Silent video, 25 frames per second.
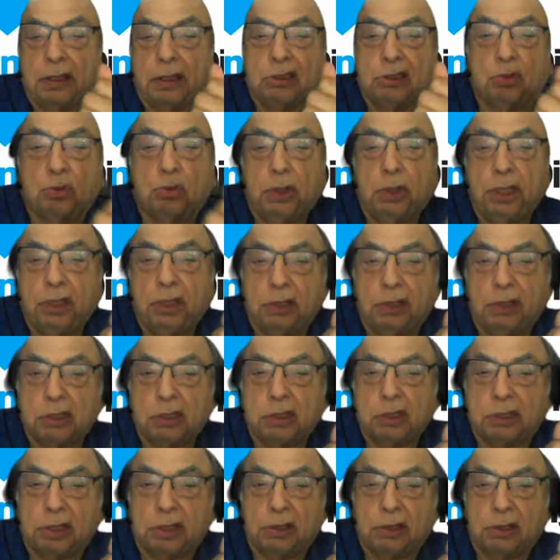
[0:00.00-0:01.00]

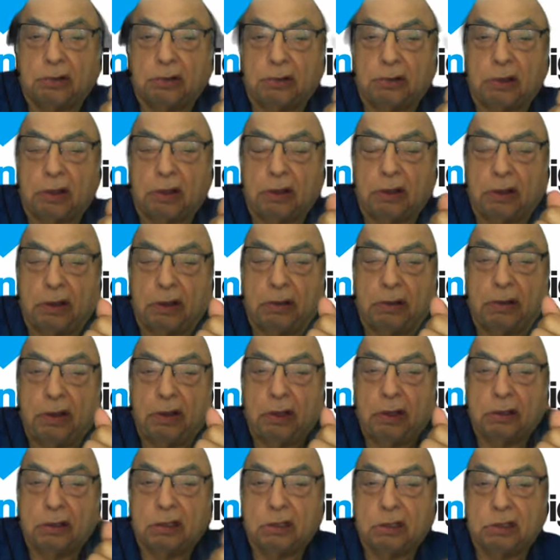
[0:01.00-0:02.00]
sweetness to
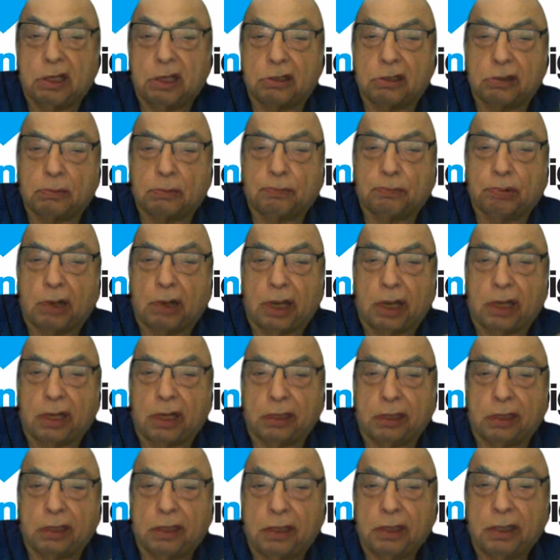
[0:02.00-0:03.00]
such a
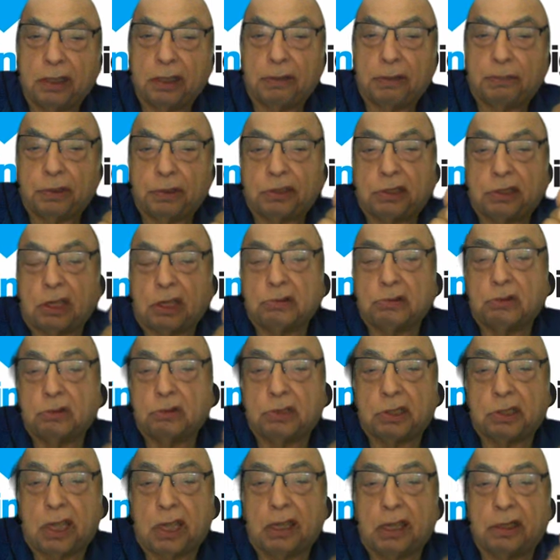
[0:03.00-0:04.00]
product. But yet
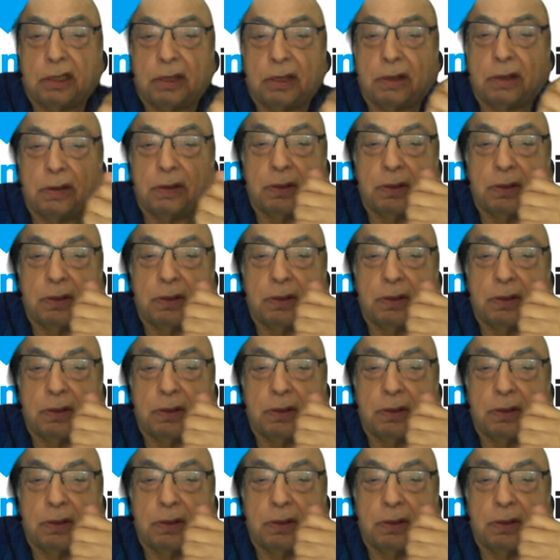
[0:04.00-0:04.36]
you say